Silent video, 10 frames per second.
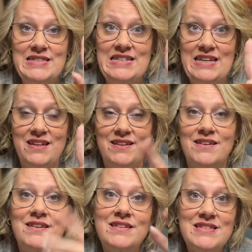D,
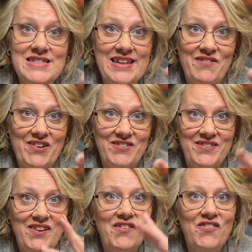discover.
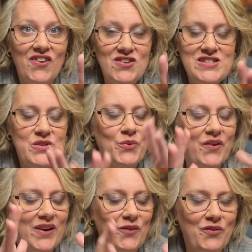First,
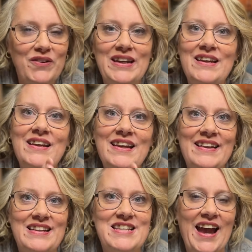we're going to read
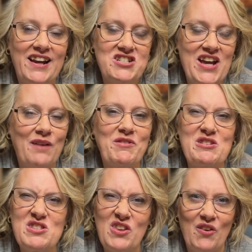the entire chapter
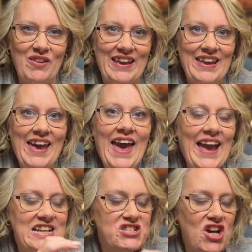slowly
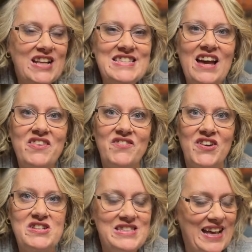and jot down the
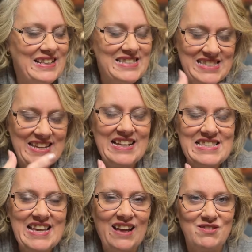verse that
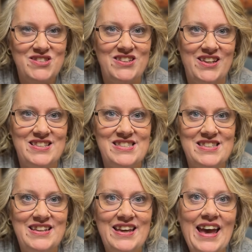stands out to
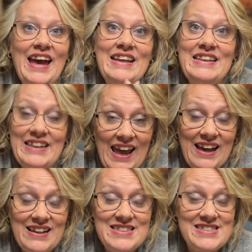us.
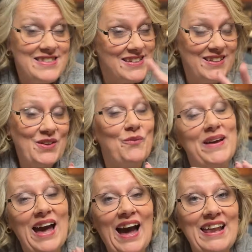Next,
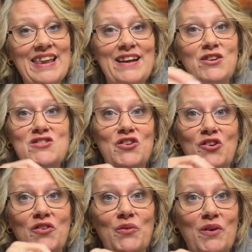we highlight or
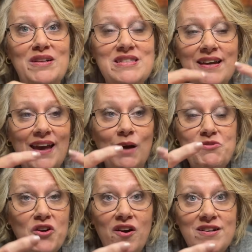circle the words that
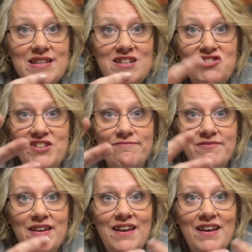capture our attention.